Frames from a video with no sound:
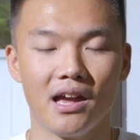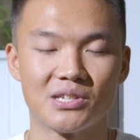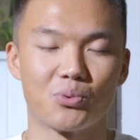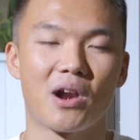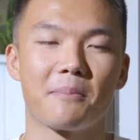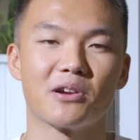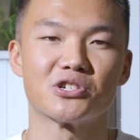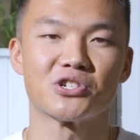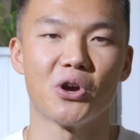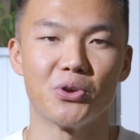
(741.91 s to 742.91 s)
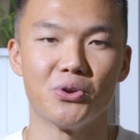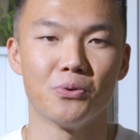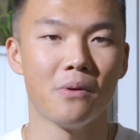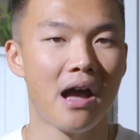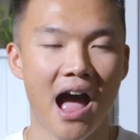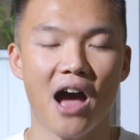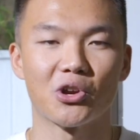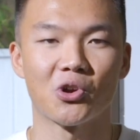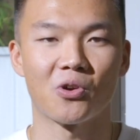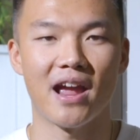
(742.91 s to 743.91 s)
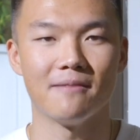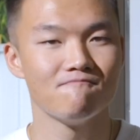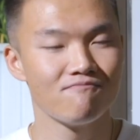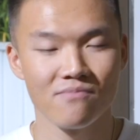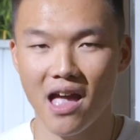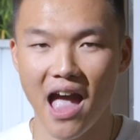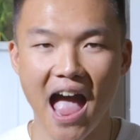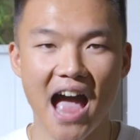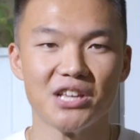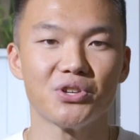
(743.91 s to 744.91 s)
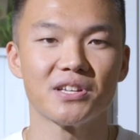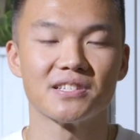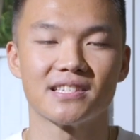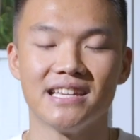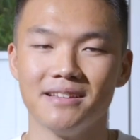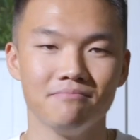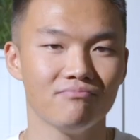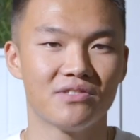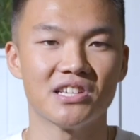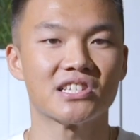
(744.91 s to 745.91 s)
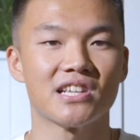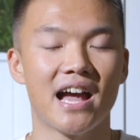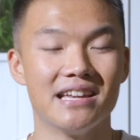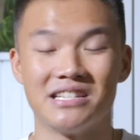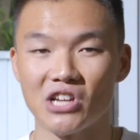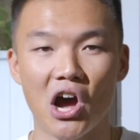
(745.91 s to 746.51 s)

is what I'm gonna show you how to create. As you can see, this site is